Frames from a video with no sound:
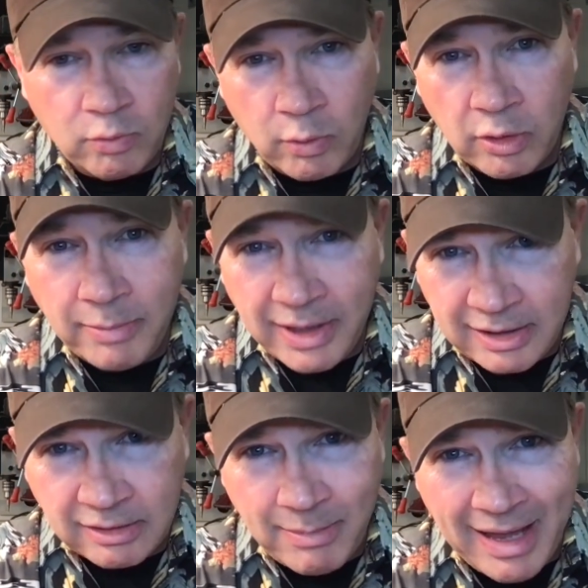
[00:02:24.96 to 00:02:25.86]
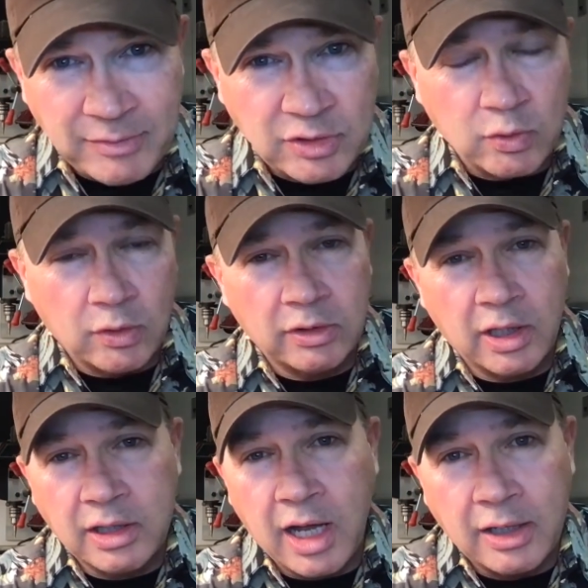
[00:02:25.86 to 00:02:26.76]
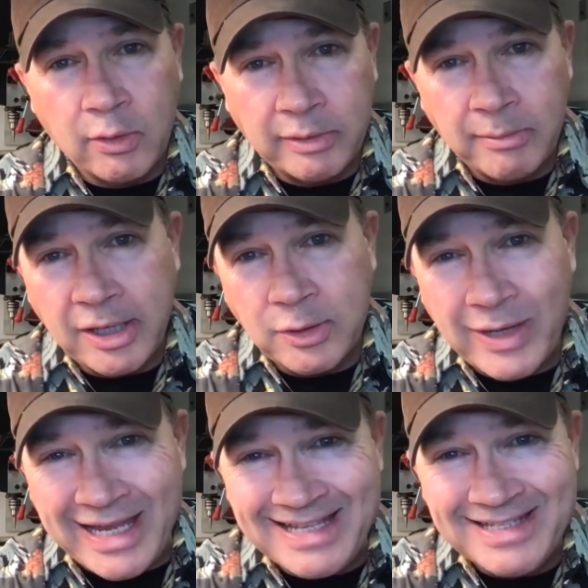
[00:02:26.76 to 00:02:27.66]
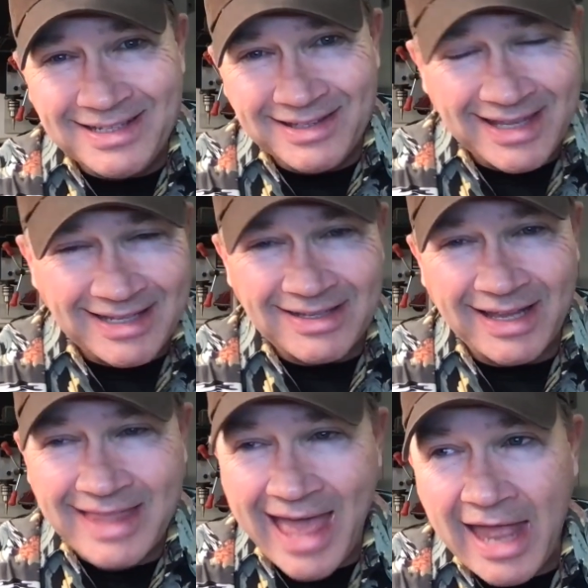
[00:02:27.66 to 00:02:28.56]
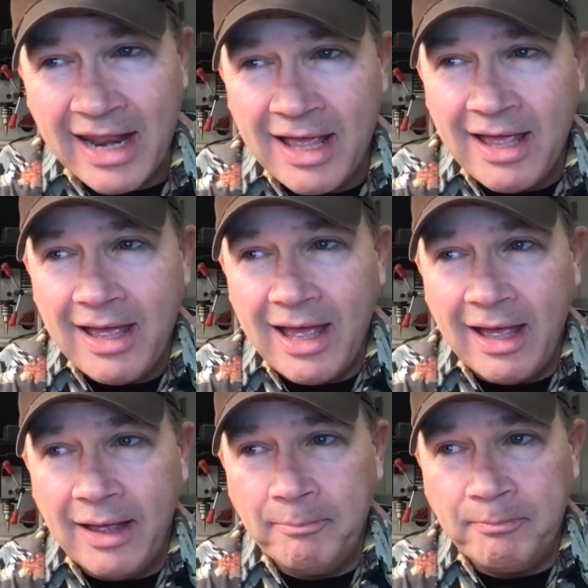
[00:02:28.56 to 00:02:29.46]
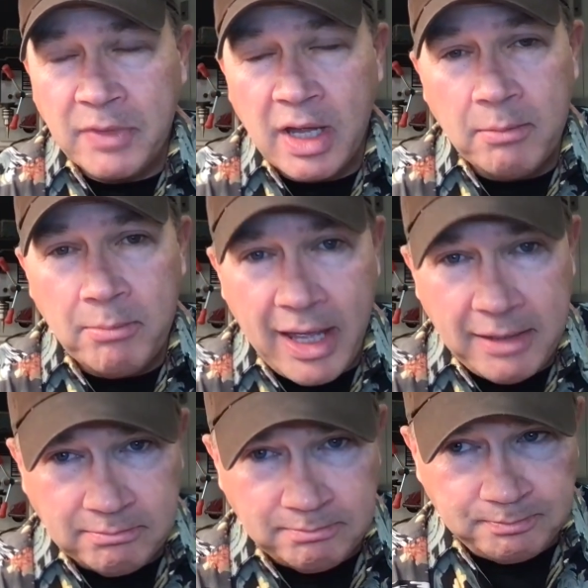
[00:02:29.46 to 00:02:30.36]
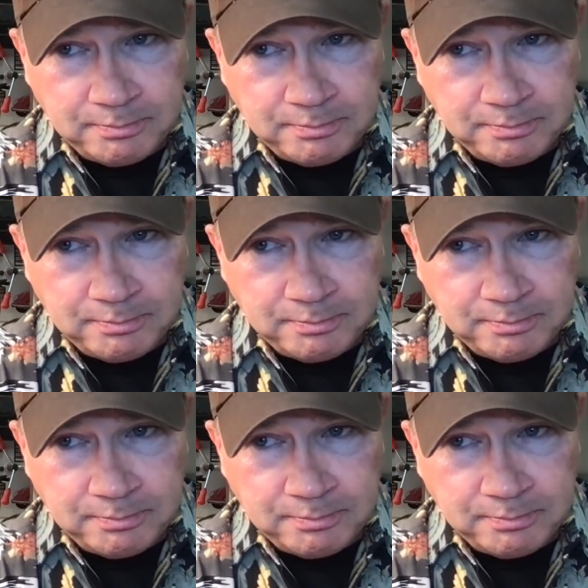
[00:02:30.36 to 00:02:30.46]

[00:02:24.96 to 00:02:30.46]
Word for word: we're real big in the Baptist world on not going by creeds and things like that. Um, but